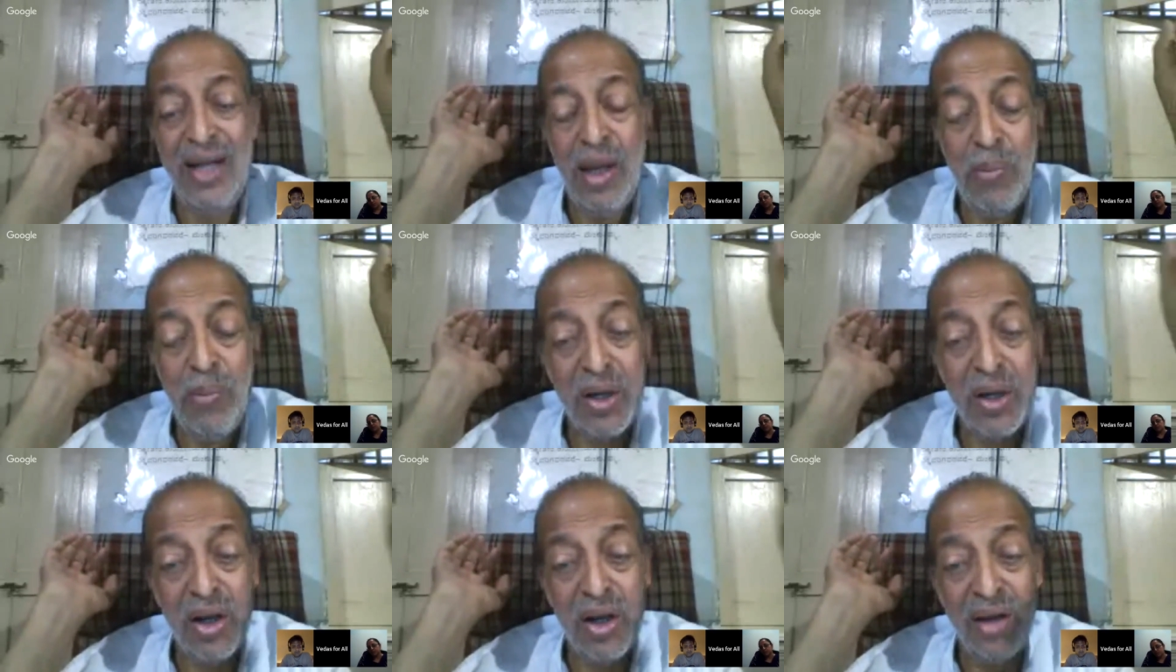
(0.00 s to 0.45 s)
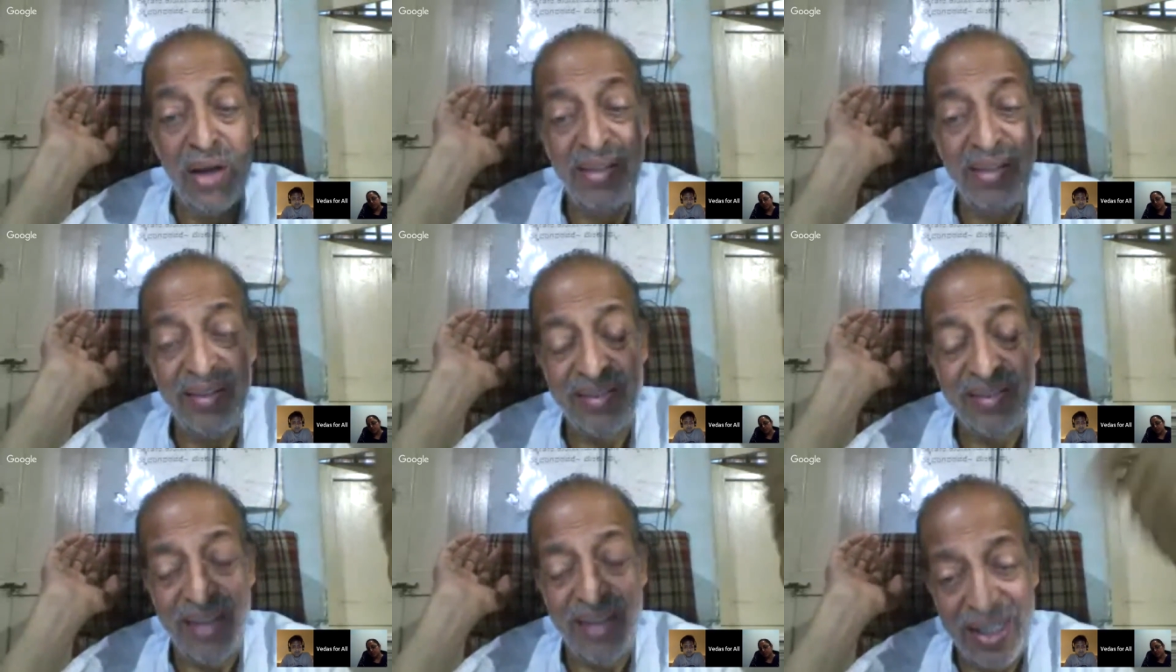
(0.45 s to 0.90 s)
Because
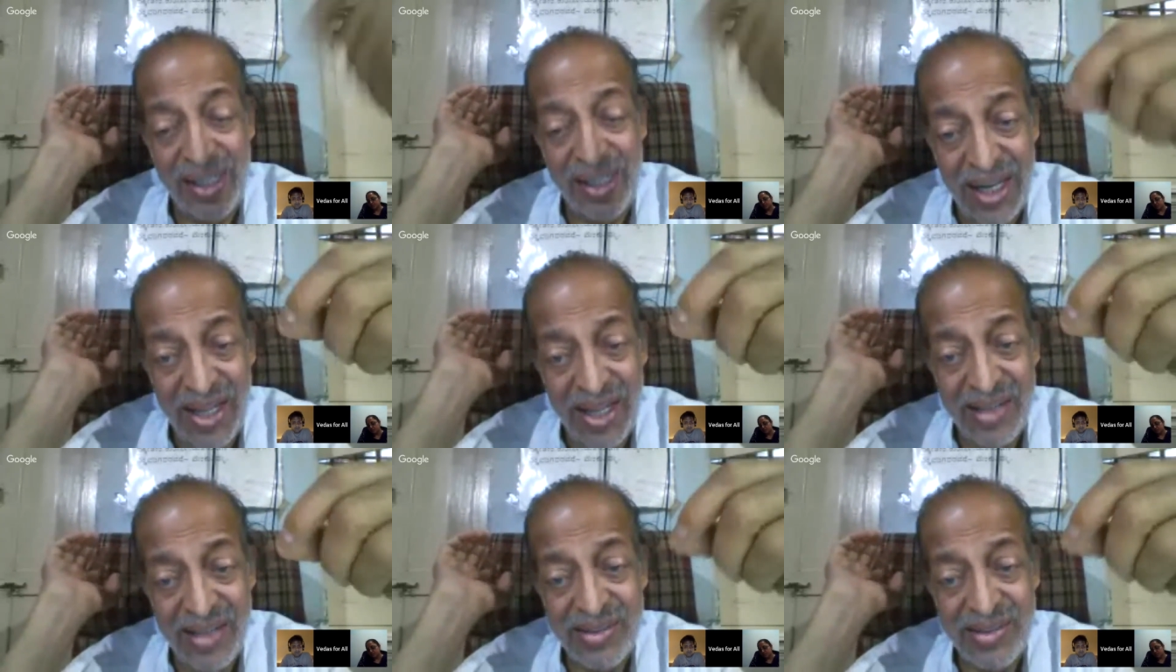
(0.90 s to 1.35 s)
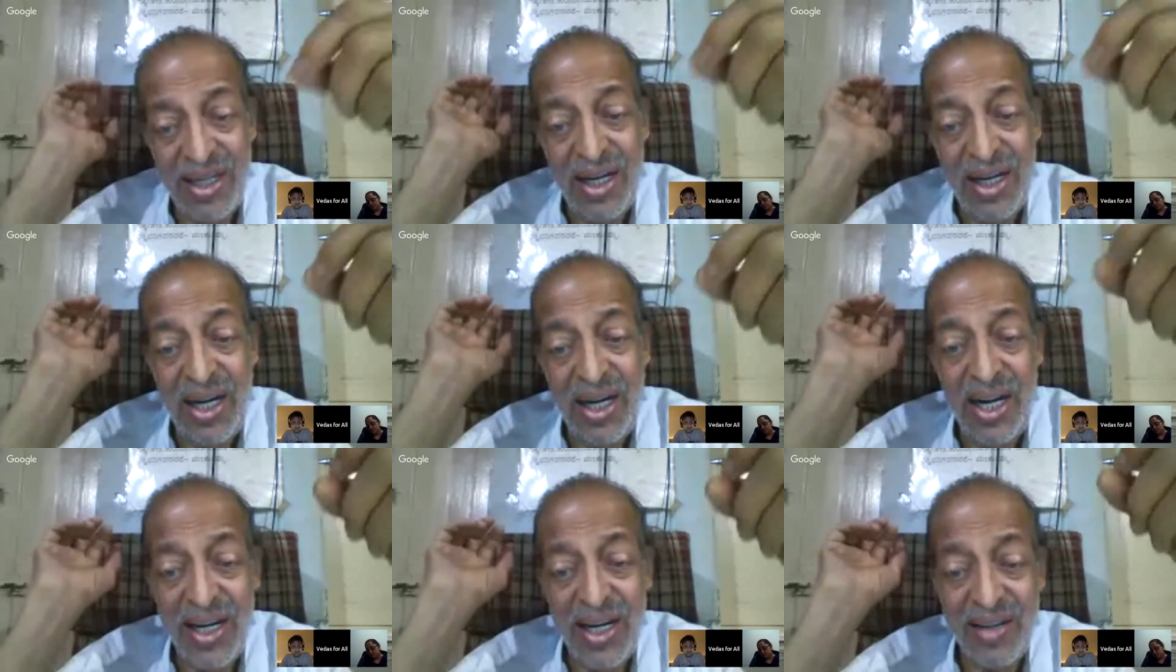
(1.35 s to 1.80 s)
it's subtlest,
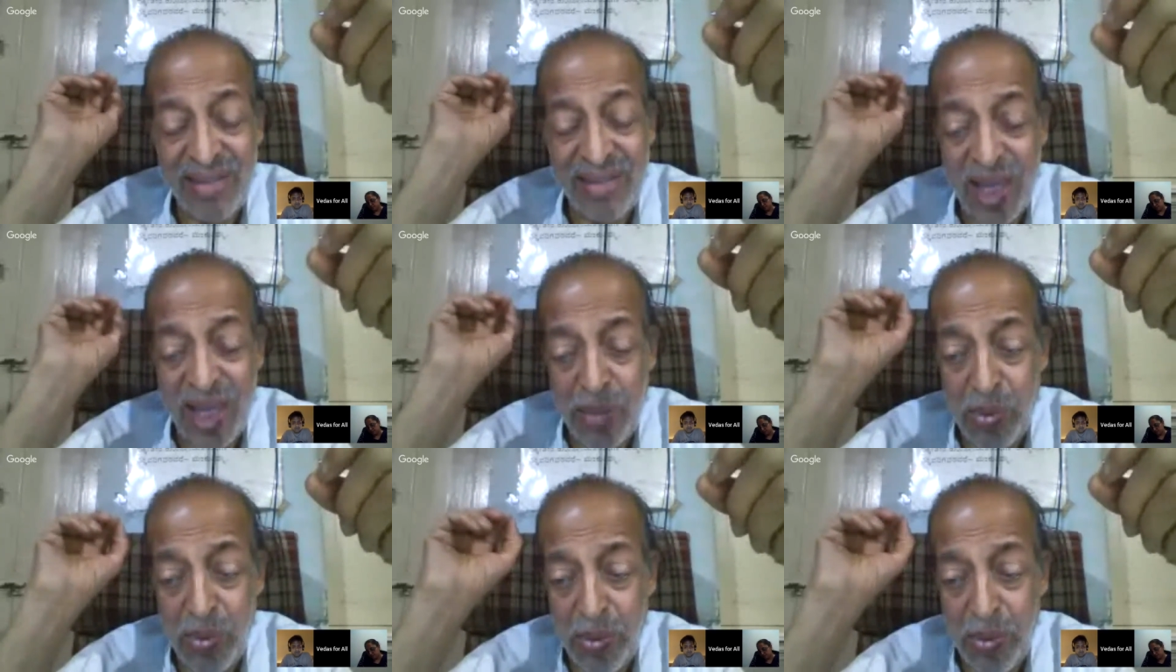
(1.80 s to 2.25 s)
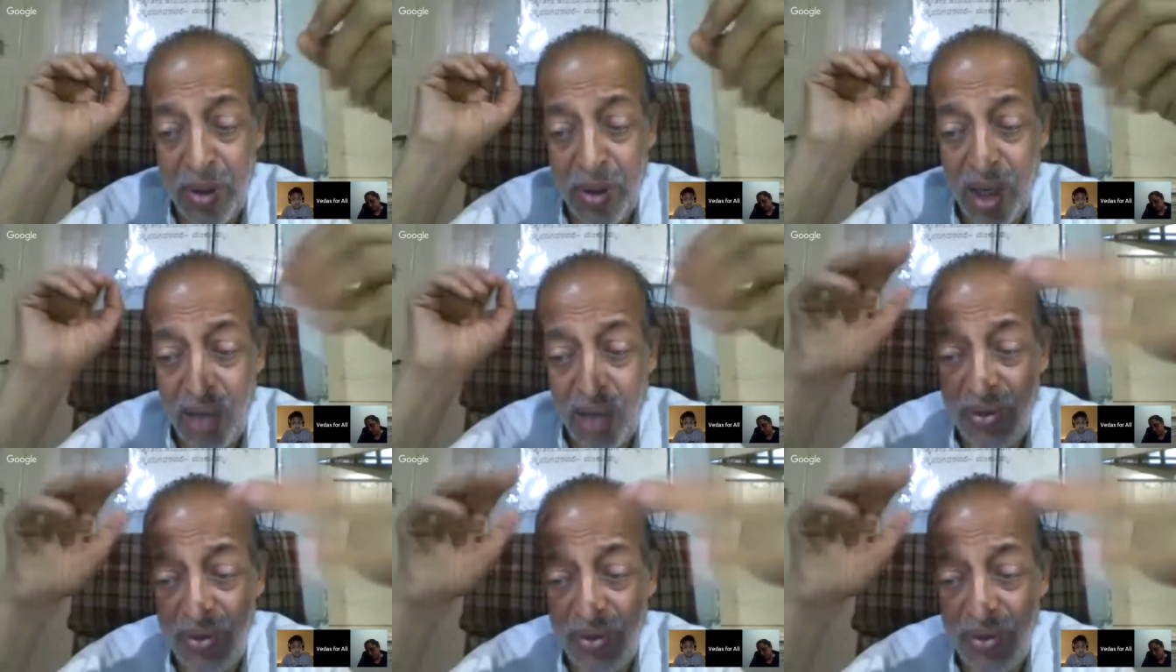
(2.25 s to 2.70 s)
it is capable
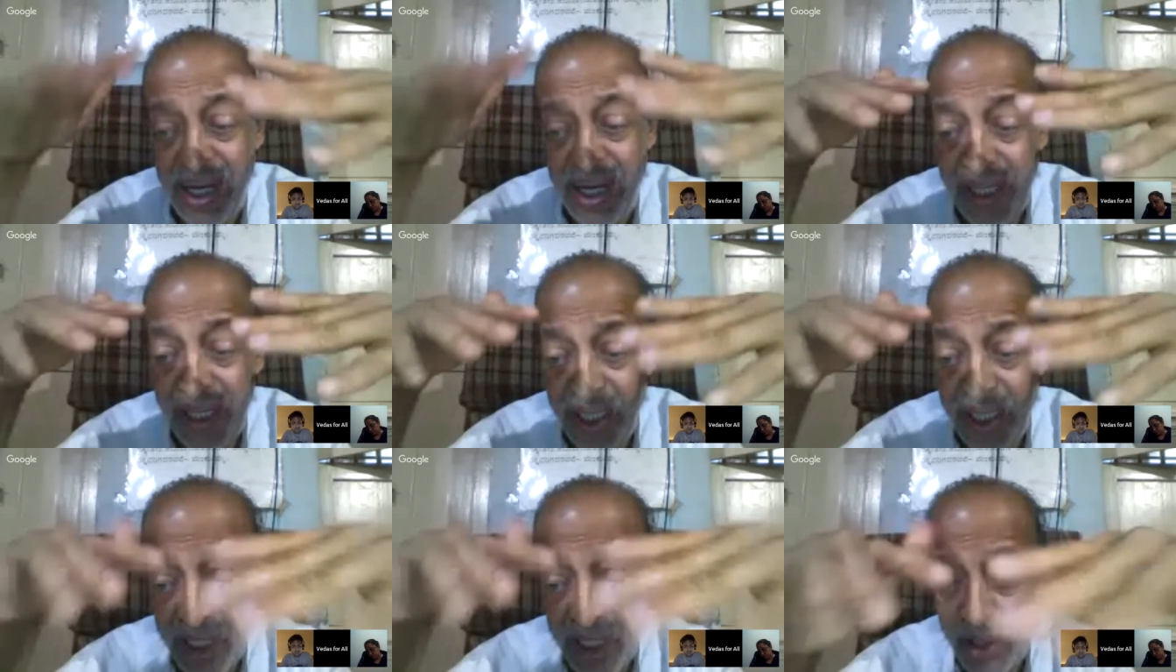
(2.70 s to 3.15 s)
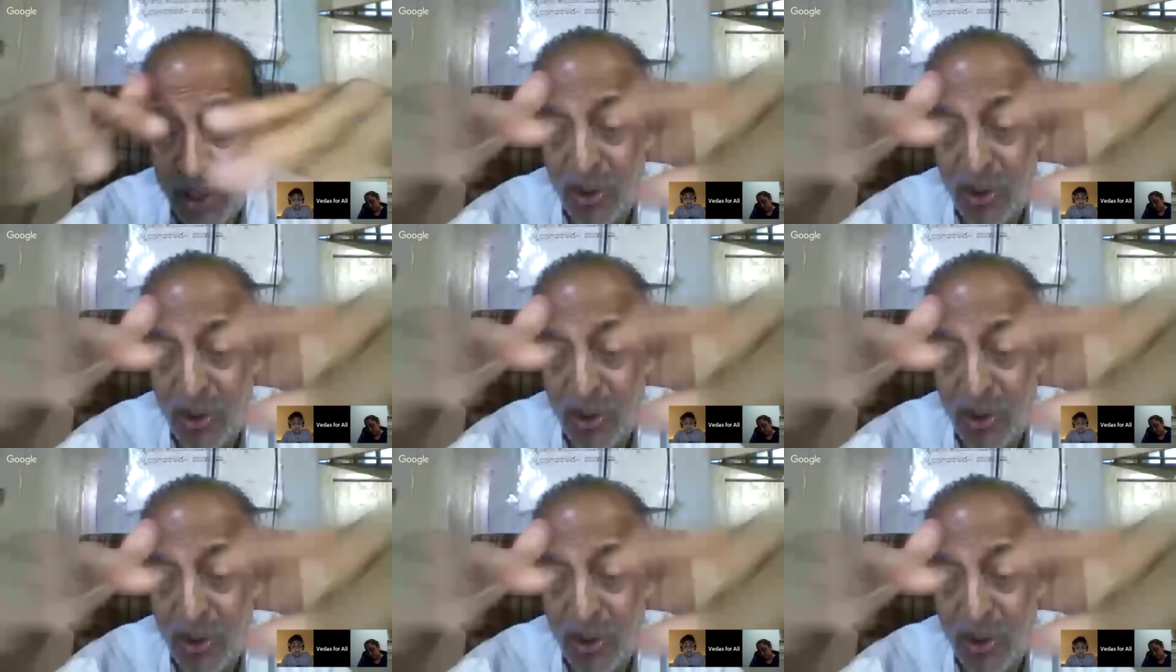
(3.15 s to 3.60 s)
of entering to
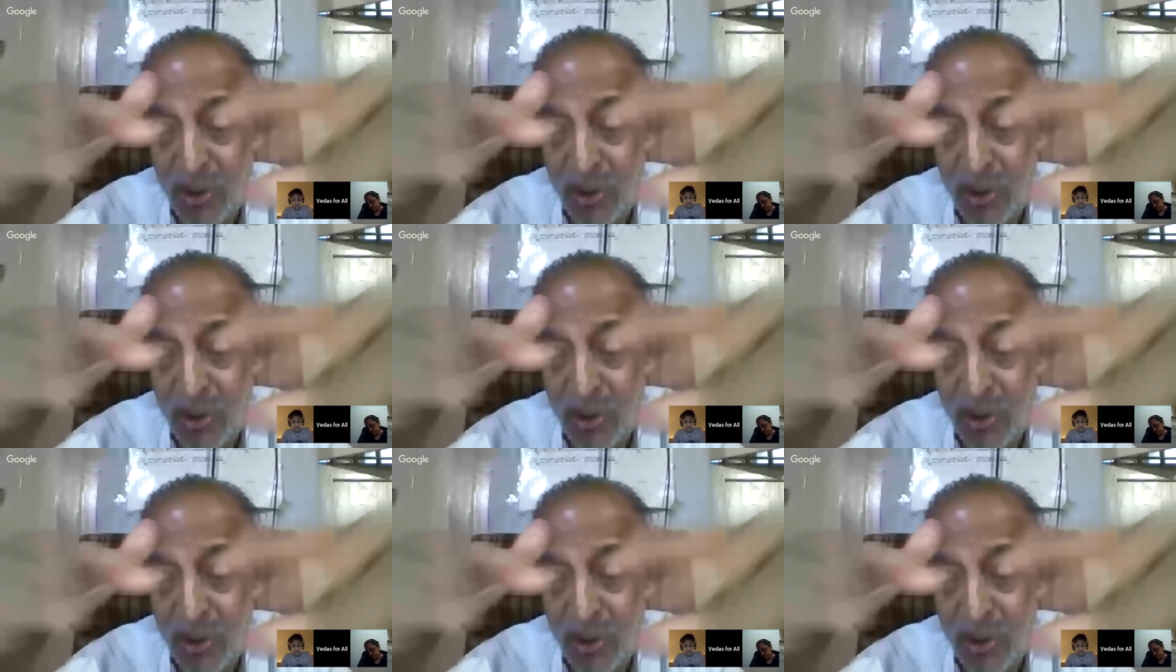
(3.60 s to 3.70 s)
anything.